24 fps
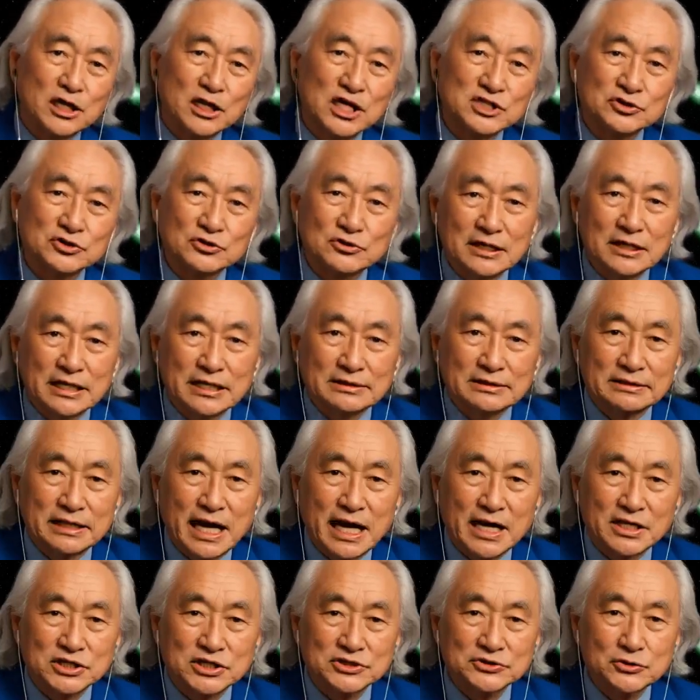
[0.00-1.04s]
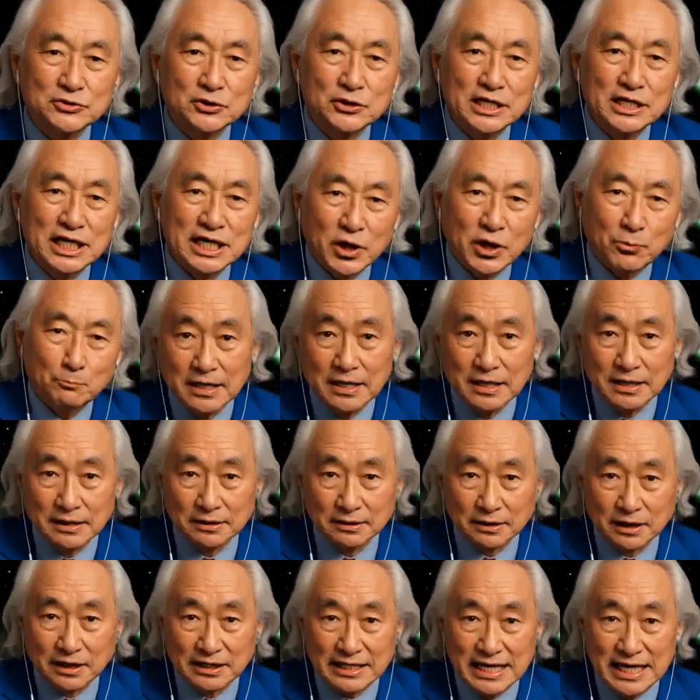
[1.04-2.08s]
which has the most powerful
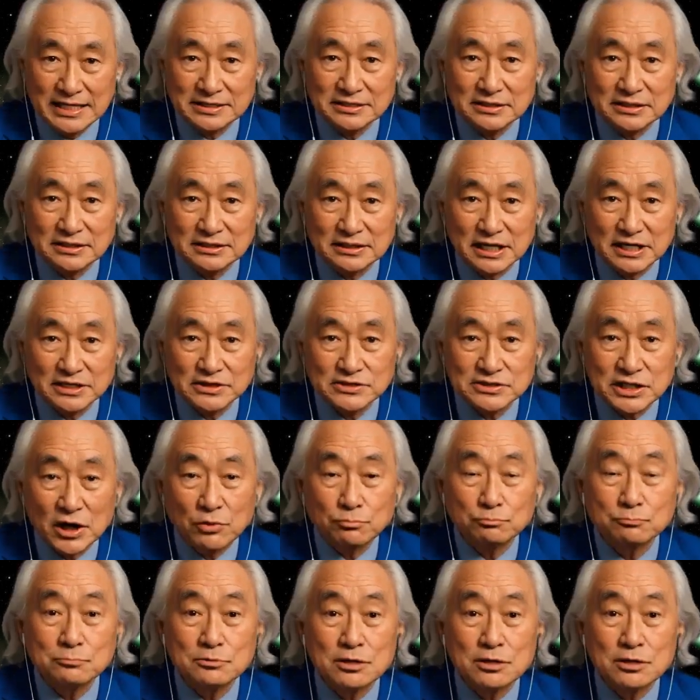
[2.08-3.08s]
telescope in the Mars system.